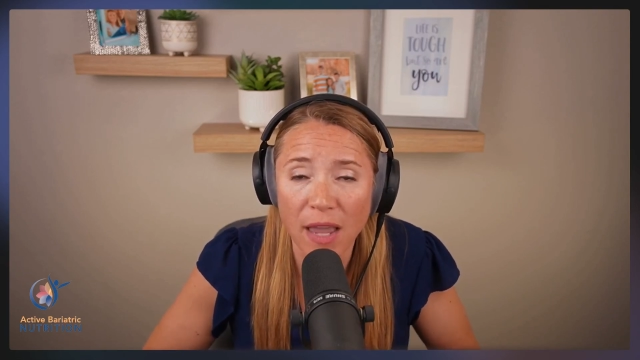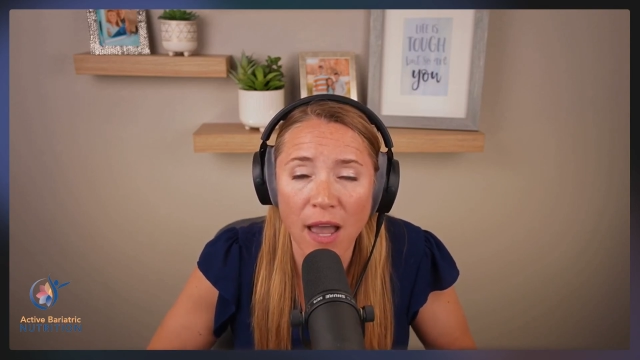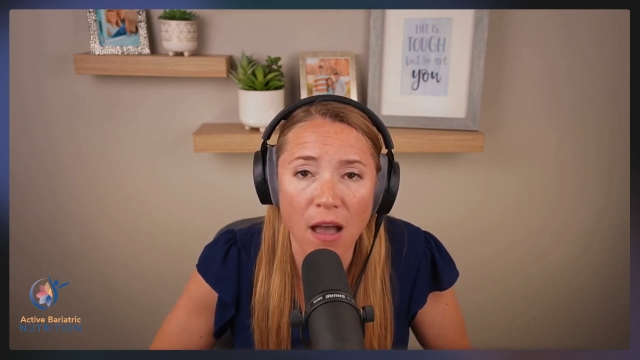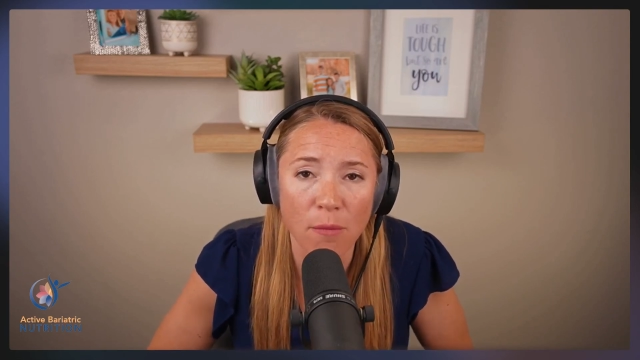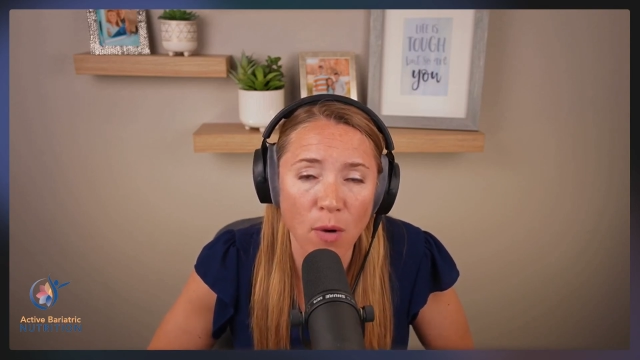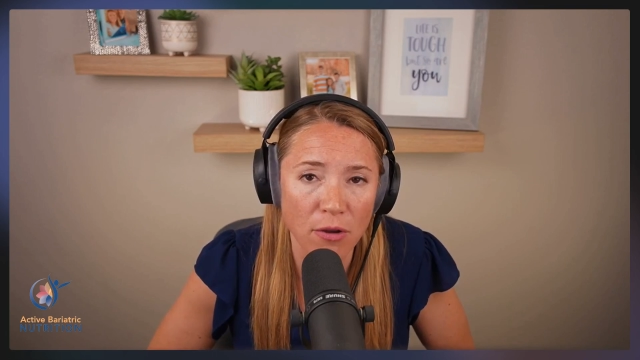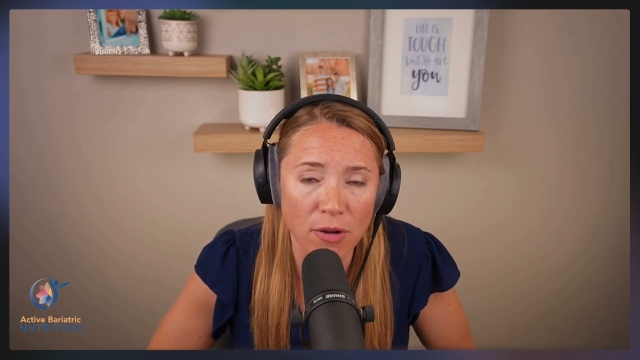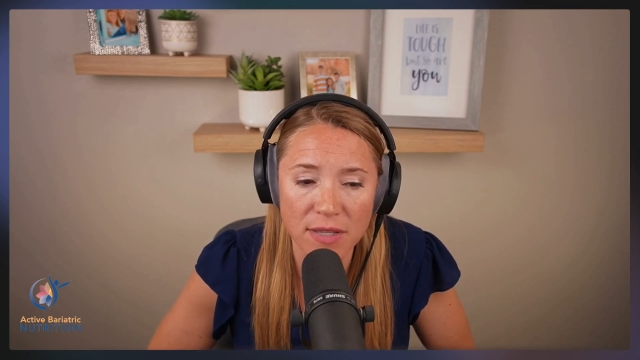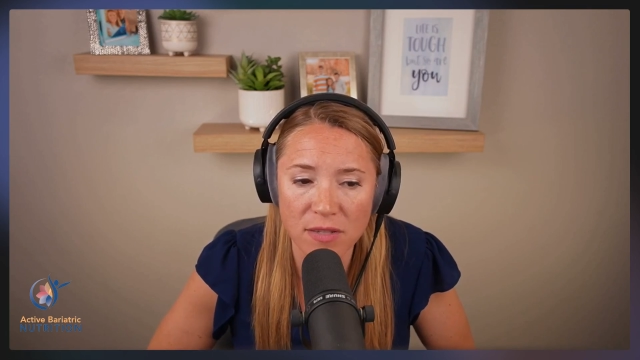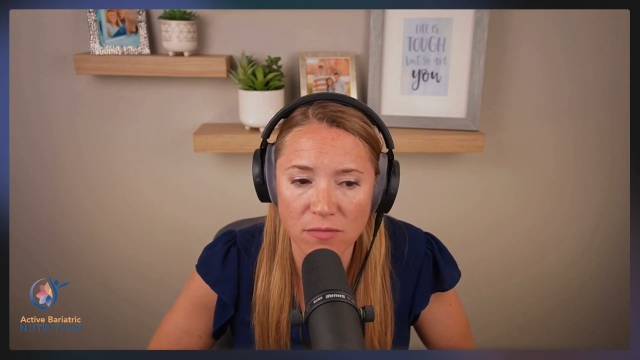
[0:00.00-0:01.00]

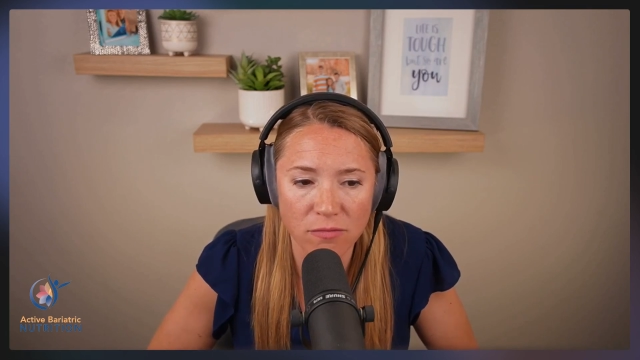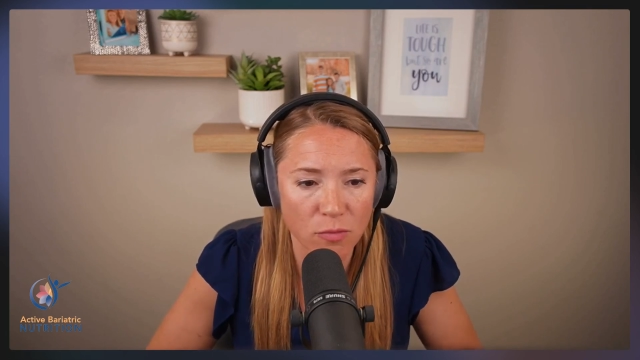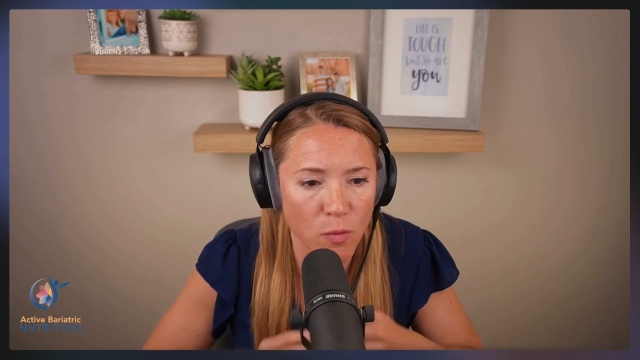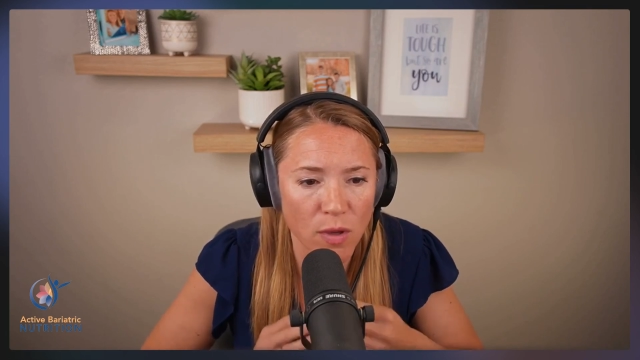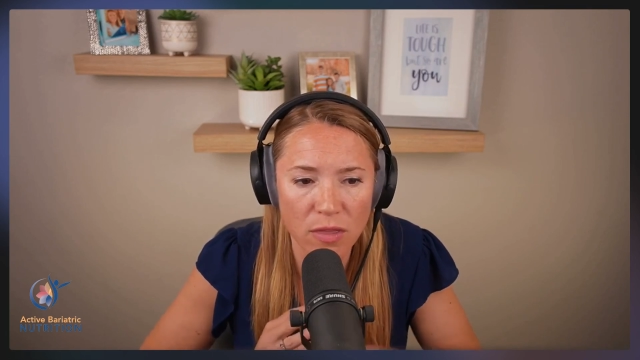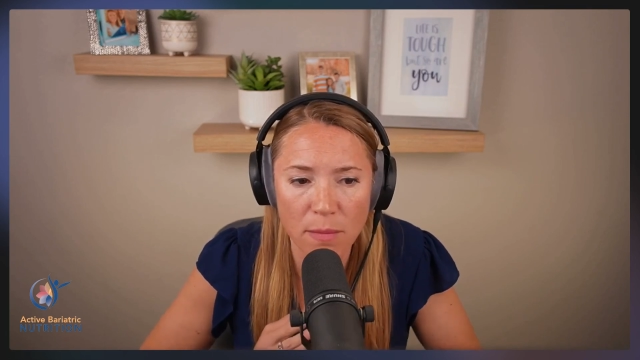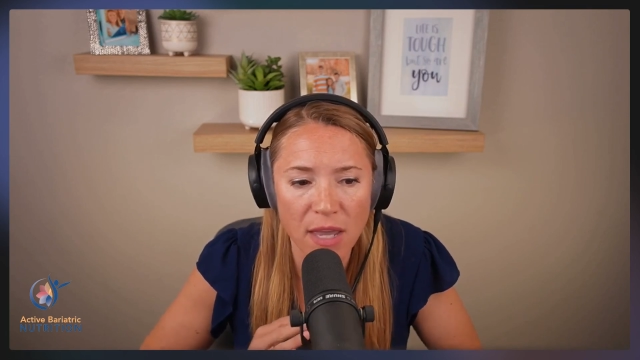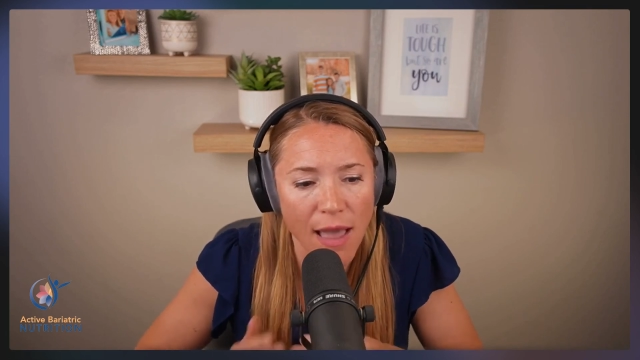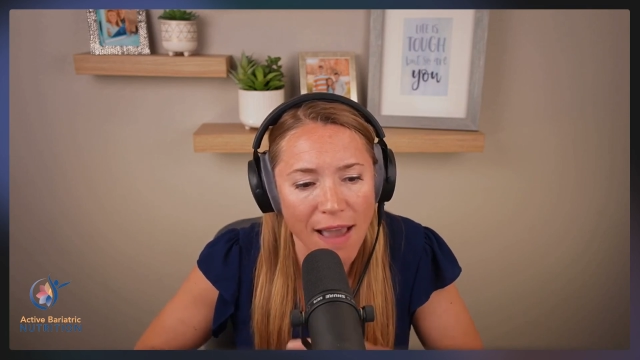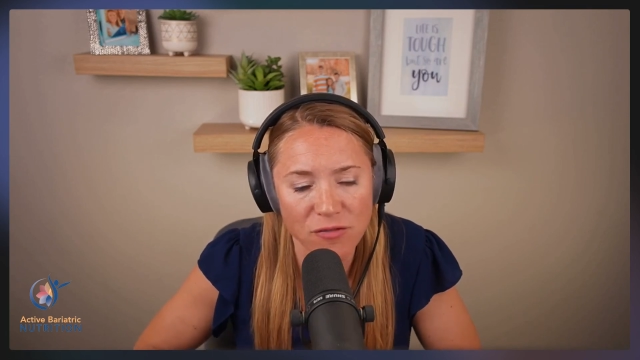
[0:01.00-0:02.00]
whether it's with the
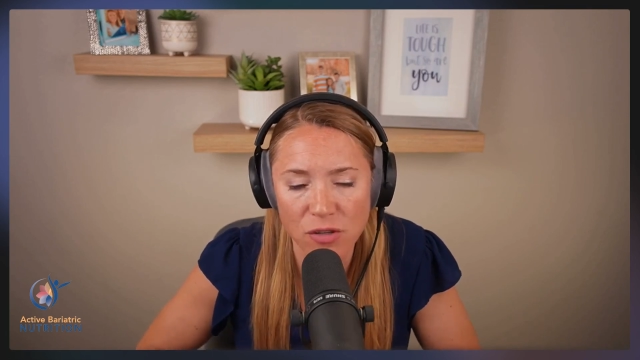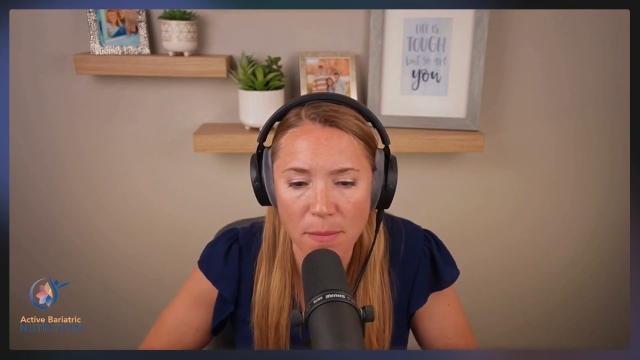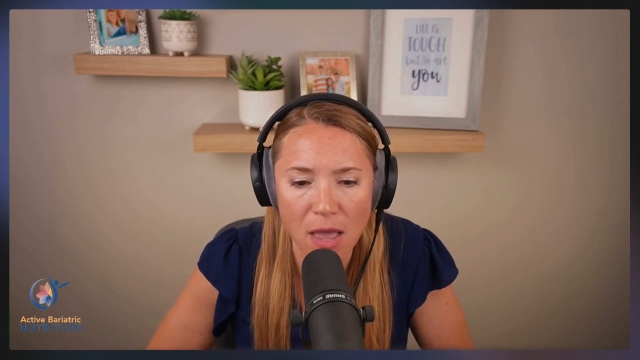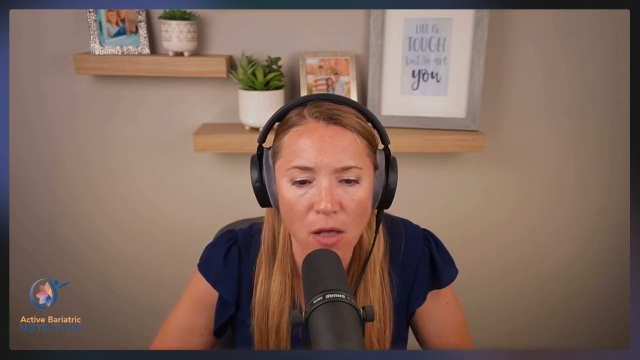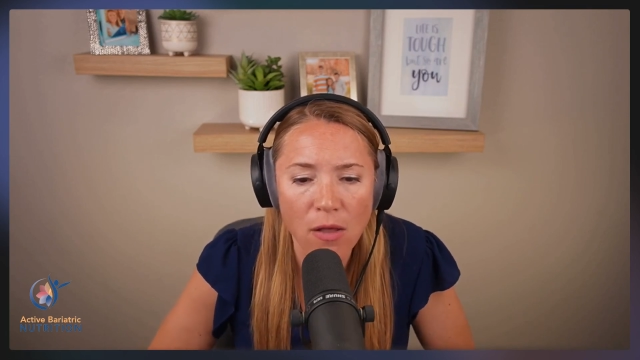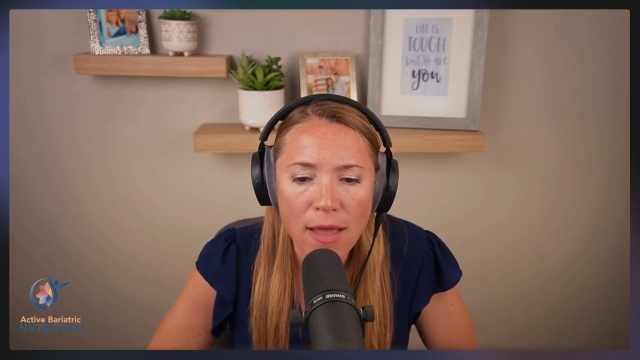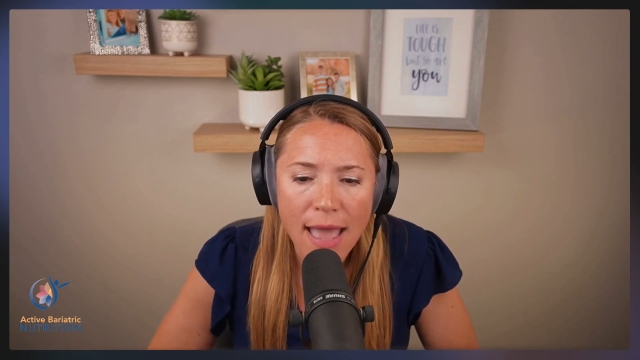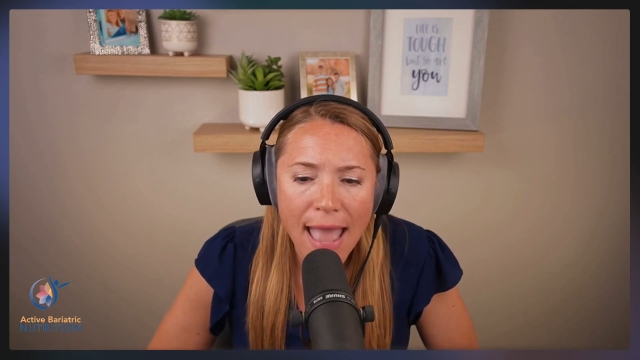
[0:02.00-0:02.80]
meal, after the meal.